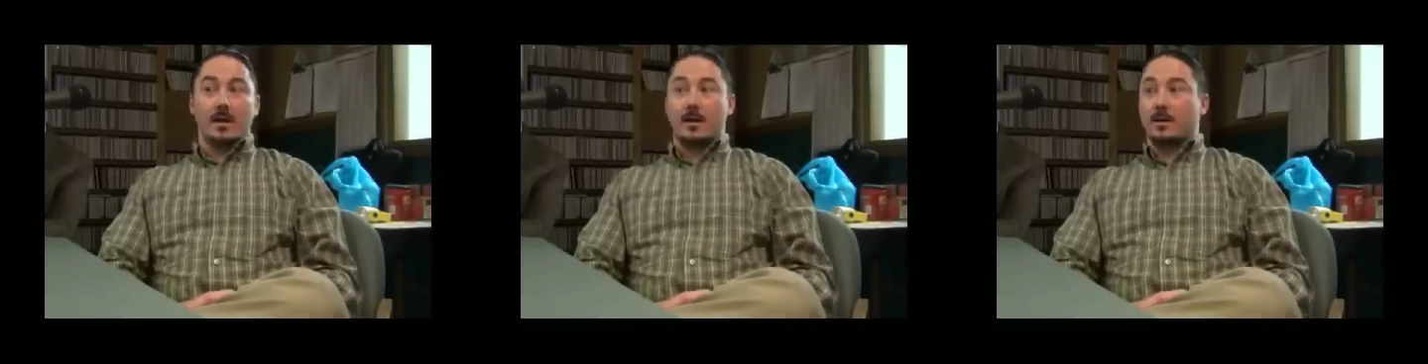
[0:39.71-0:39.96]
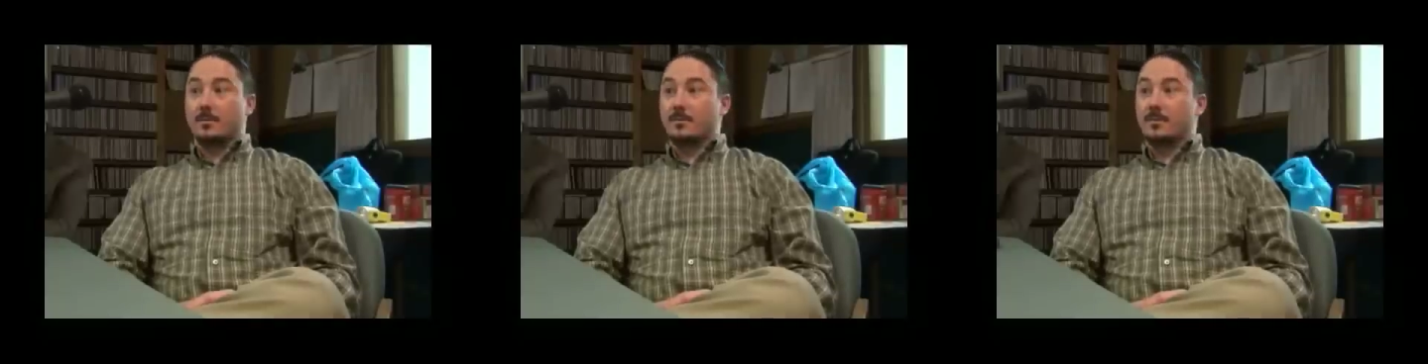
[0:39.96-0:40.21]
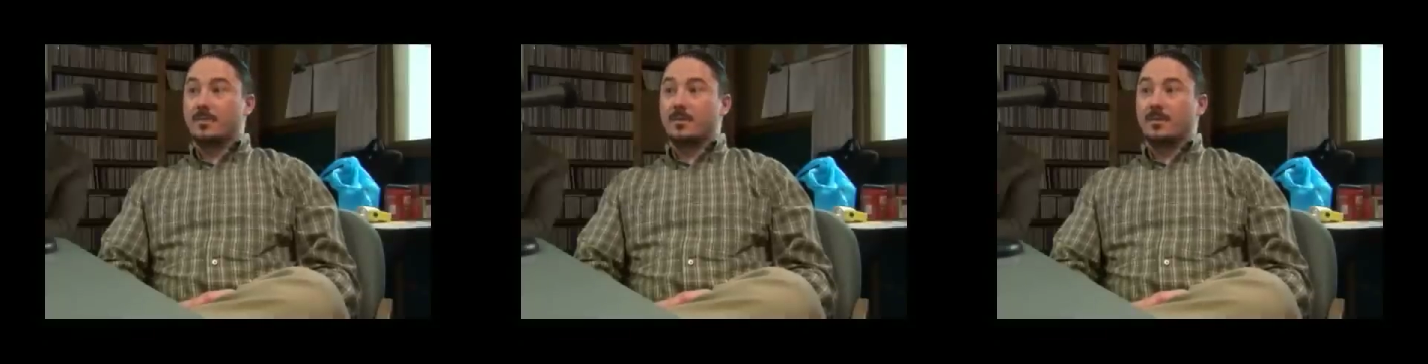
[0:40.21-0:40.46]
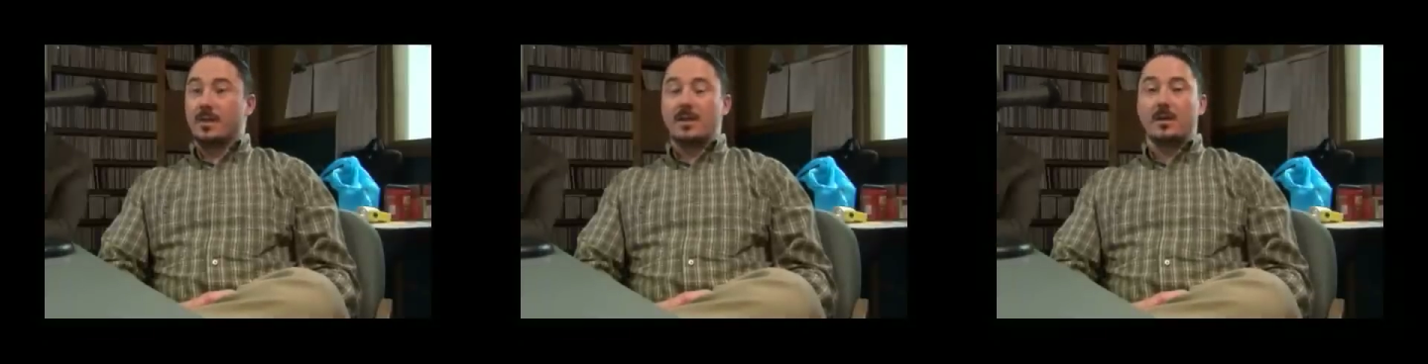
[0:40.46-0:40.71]

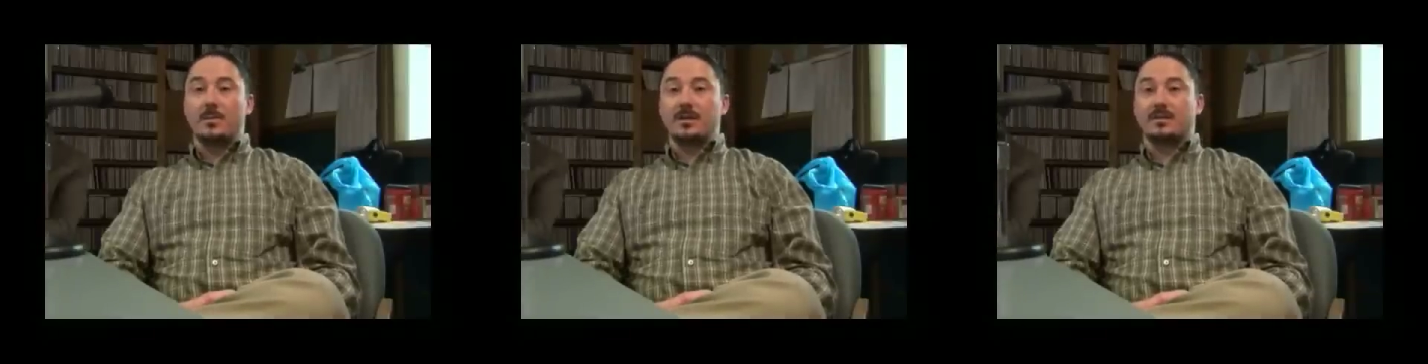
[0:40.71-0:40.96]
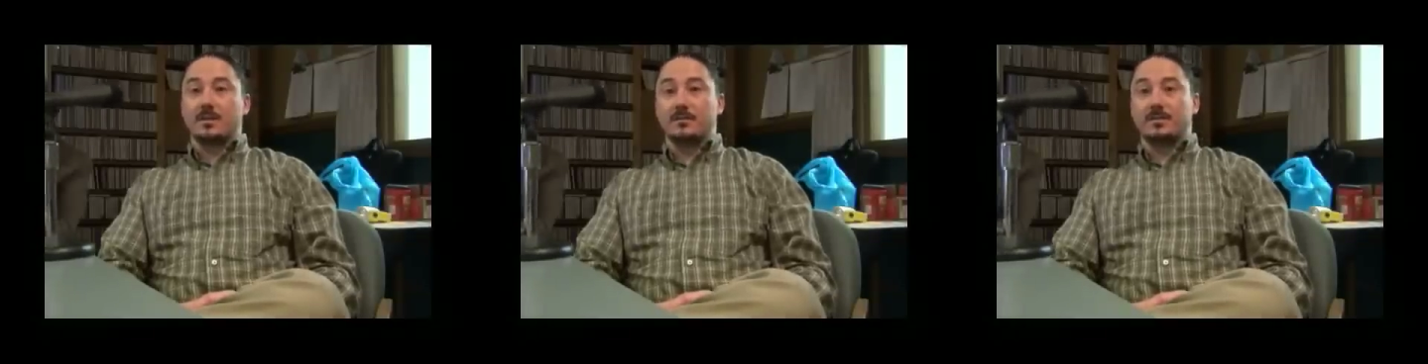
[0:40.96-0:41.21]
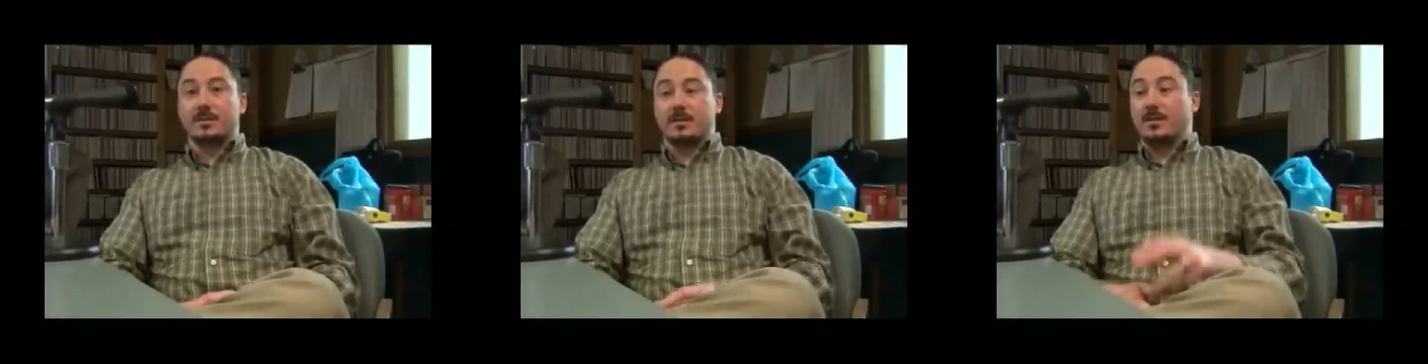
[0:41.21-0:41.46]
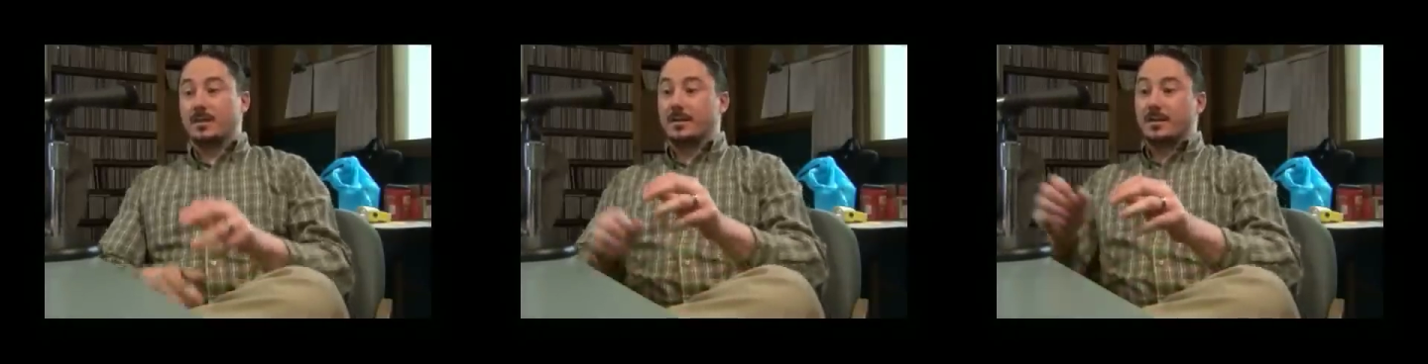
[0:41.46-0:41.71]
The EMS service at
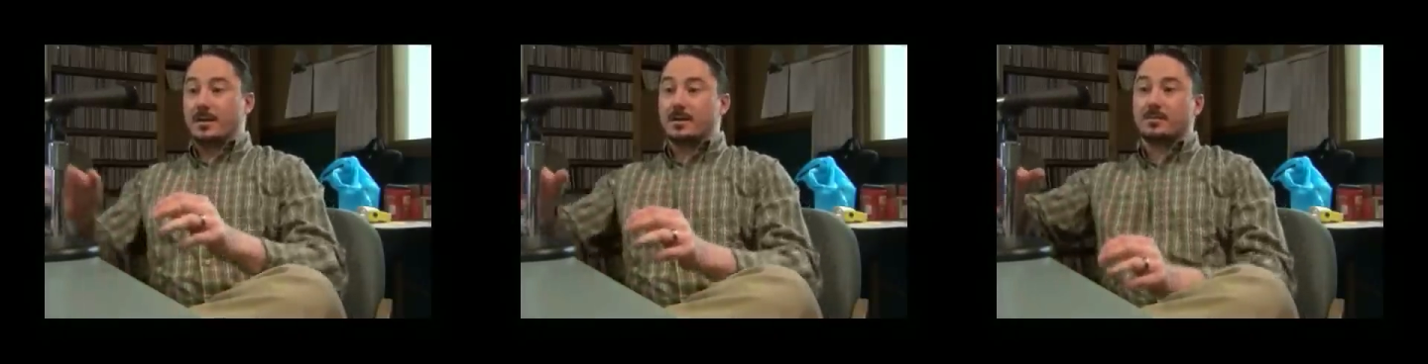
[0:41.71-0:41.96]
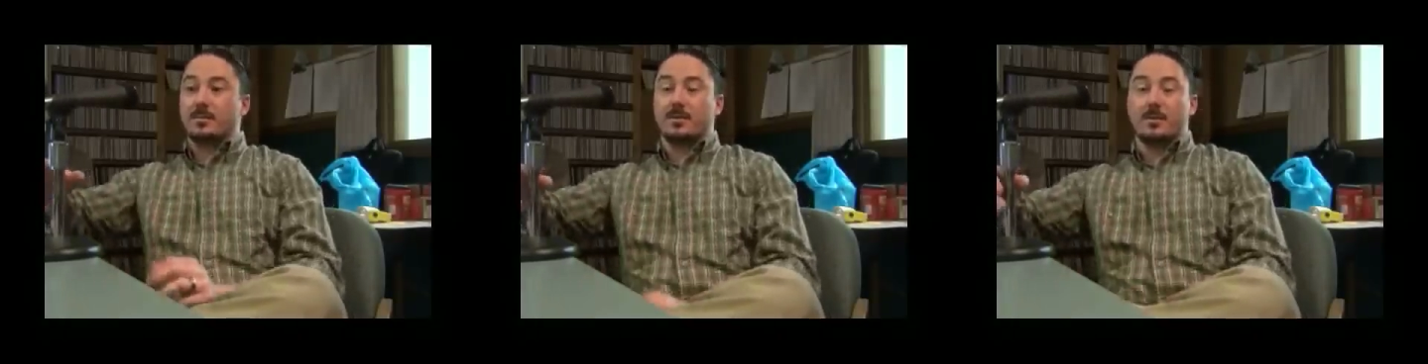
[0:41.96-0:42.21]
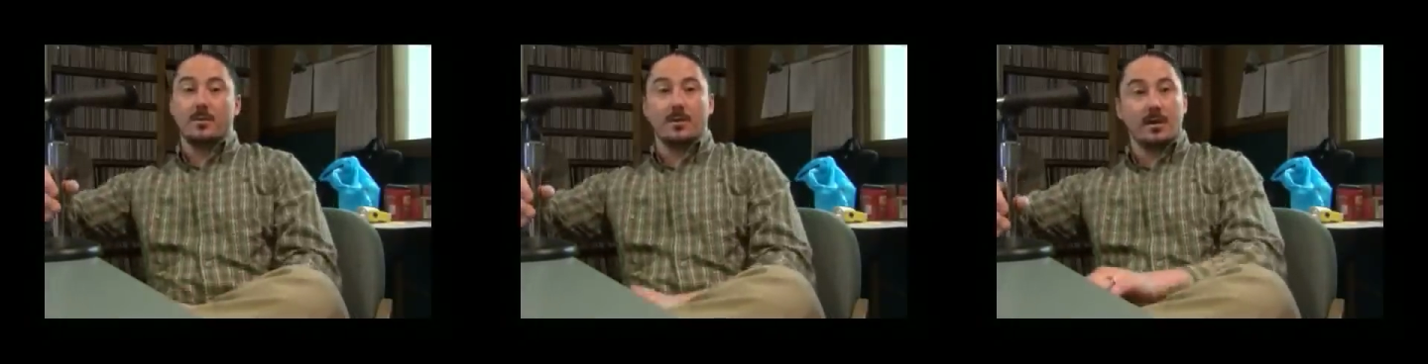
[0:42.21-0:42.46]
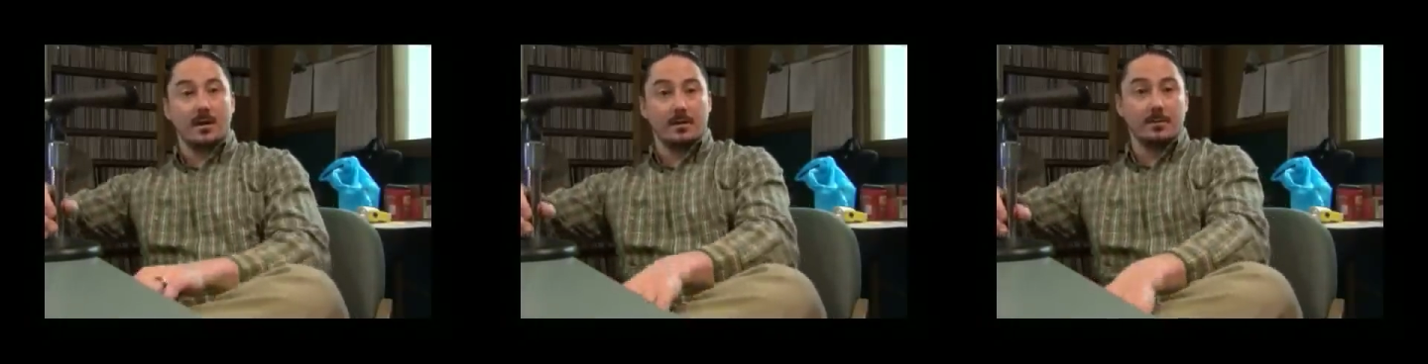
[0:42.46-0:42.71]
Clarion
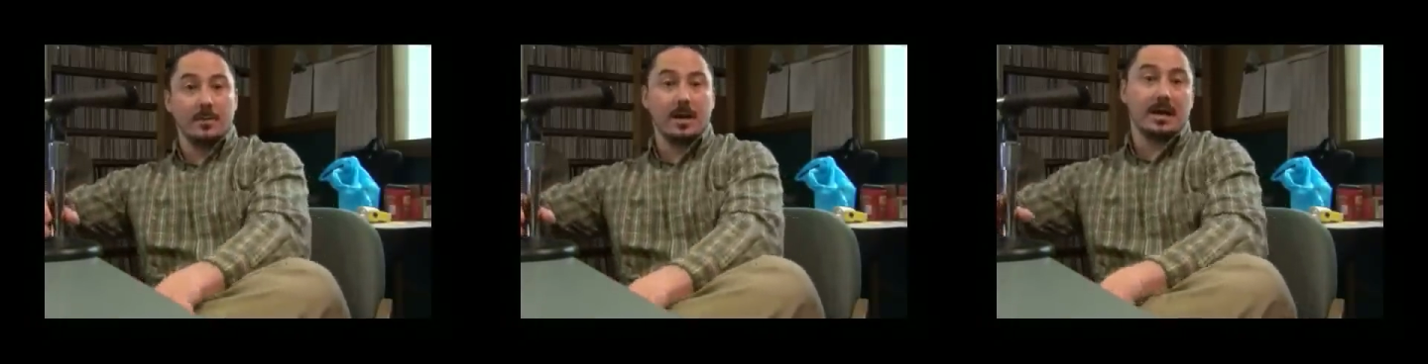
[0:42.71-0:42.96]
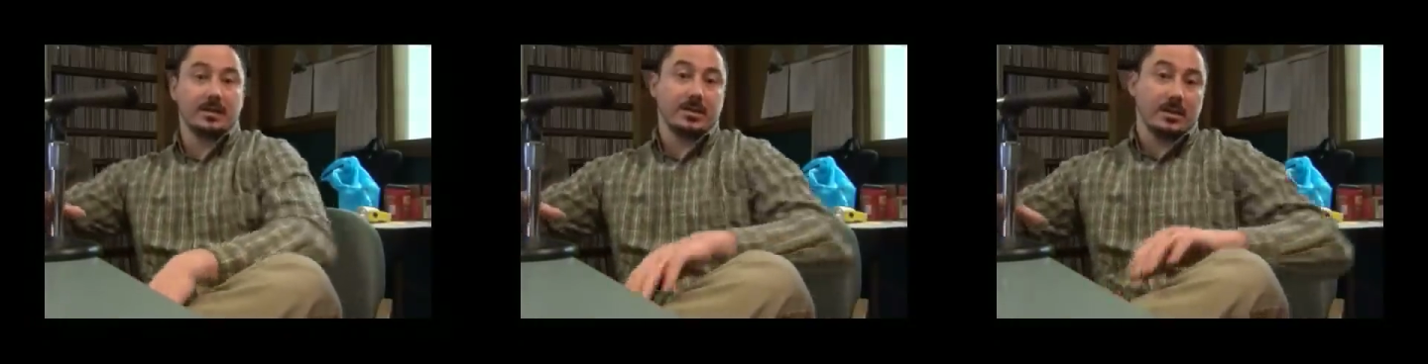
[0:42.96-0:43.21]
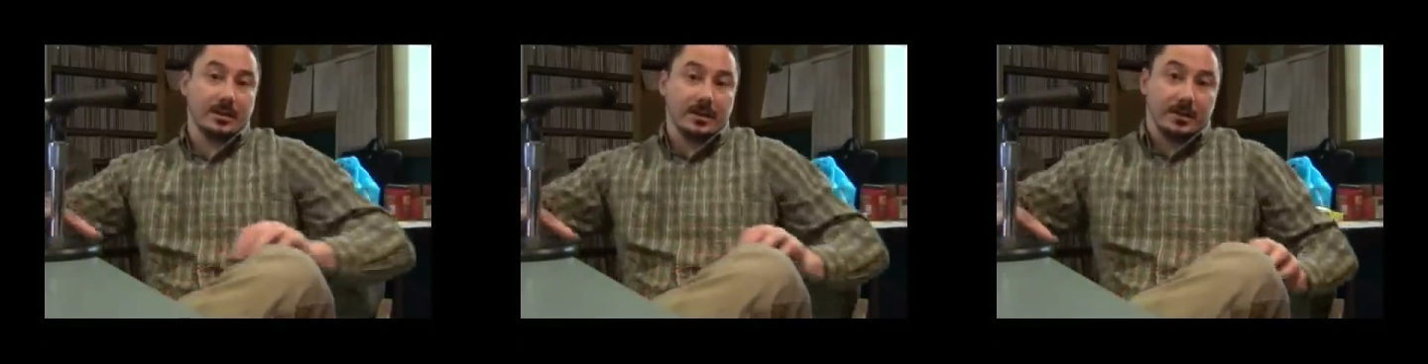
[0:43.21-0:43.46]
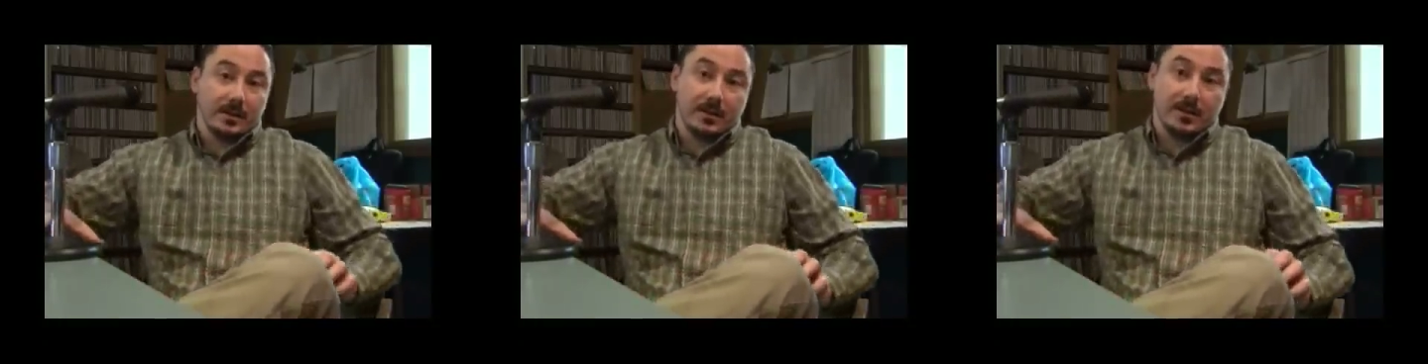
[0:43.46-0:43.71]
Hospital actually